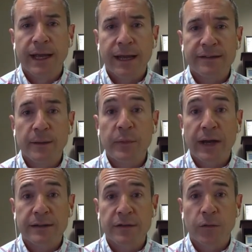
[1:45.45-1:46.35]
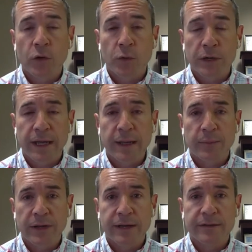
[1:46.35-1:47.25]
has impacted 401k
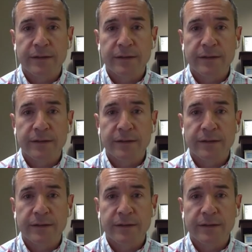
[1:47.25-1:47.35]
plans.